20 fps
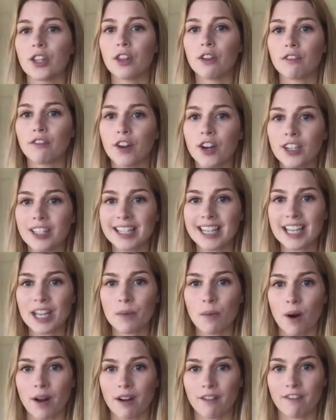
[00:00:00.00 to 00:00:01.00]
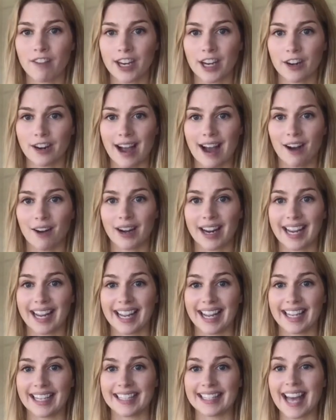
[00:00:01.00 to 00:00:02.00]
the first thing you want to figure out
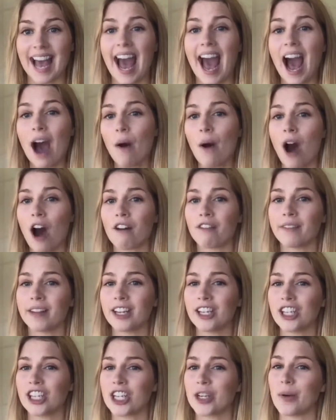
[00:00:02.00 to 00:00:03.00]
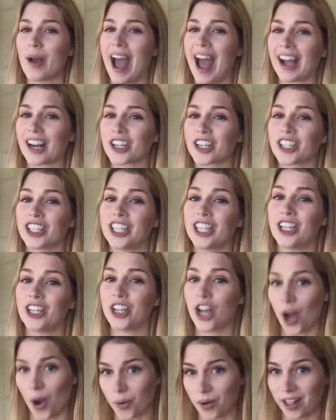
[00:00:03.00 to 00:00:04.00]
is how often do you actually
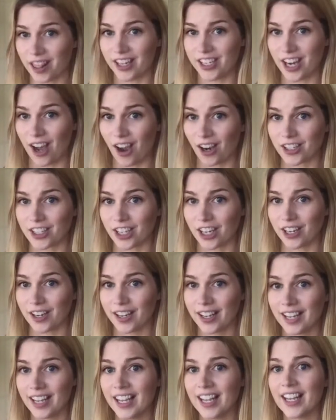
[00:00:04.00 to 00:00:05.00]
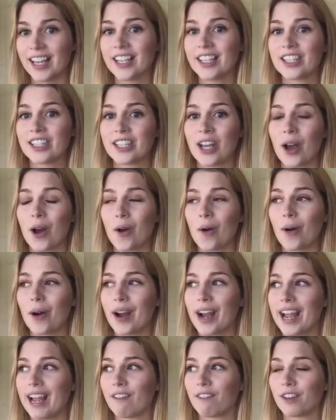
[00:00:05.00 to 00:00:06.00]
go to the doctor? So
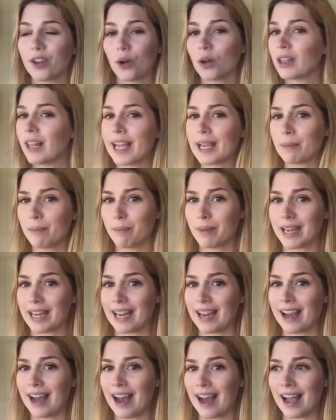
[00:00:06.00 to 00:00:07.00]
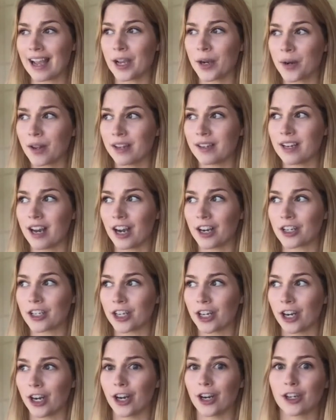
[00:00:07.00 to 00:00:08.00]
if you're like me, I go to the
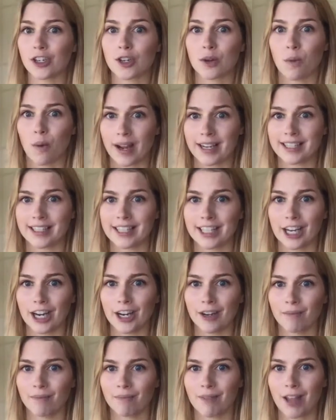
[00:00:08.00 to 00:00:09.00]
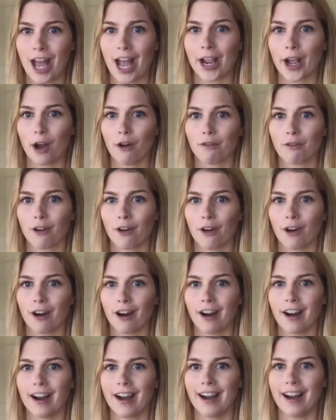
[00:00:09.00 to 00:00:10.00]
doctor twice a year. I go
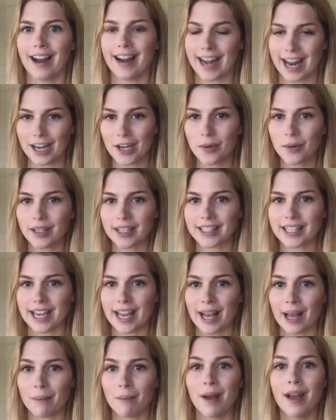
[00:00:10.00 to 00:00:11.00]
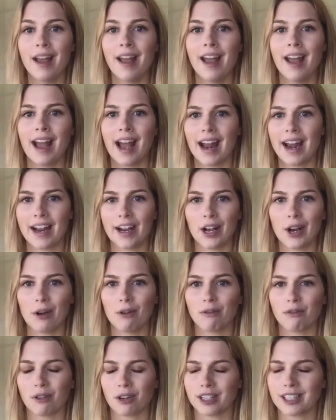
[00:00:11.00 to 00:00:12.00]
for an annual exam and I go
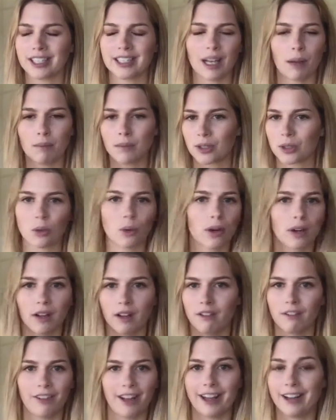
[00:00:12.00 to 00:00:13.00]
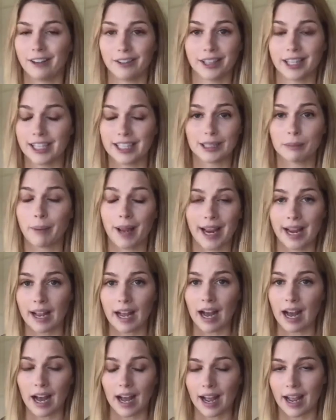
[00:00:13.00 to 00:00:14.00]
for some sort of illness, pink
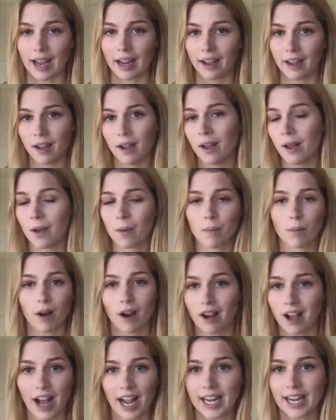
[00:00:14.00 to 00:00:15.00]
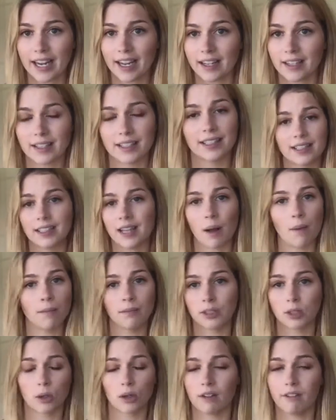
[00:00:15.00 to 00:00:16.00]
eye, bronchitis, some
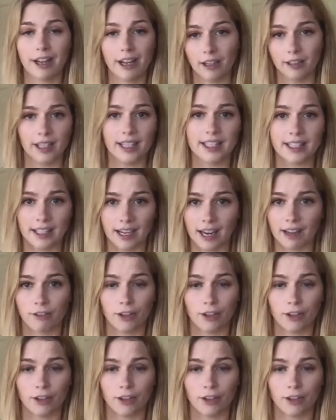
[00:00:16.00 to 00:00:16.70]
sort of illness that I've